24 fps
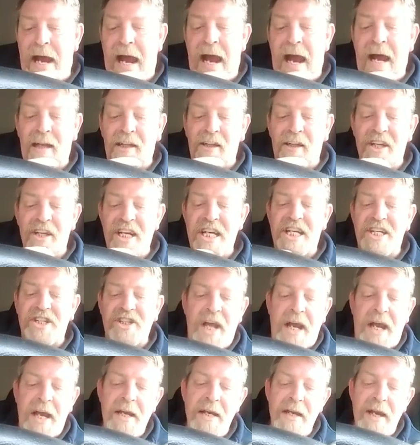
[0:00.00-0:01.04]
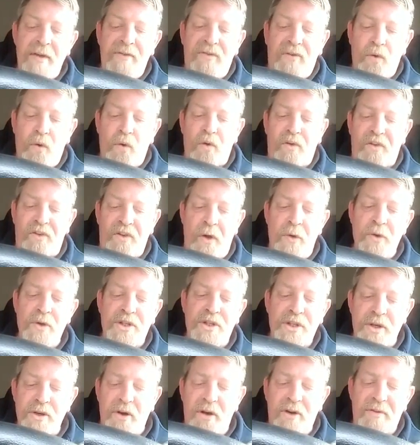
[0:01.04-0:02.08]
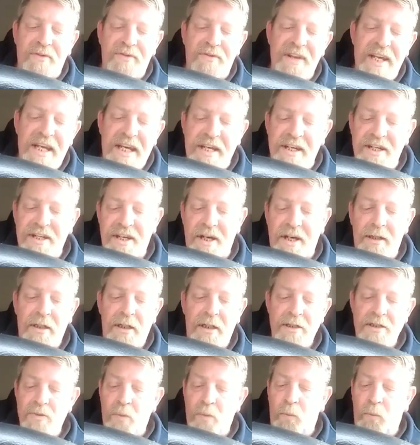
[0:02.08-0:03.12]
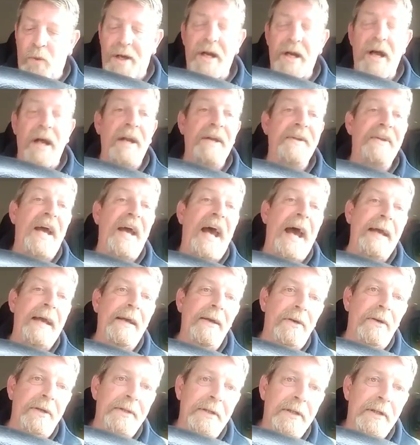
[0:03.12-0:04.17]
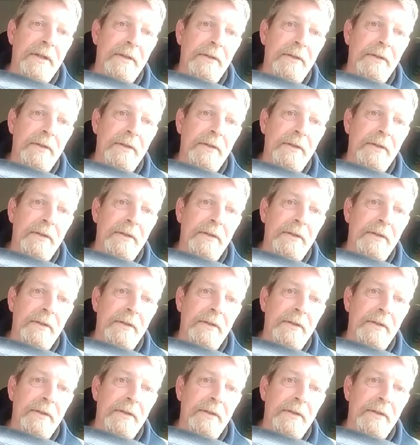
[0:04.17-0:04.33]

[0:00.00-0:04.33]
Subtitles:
at least 94,000 of these were in England.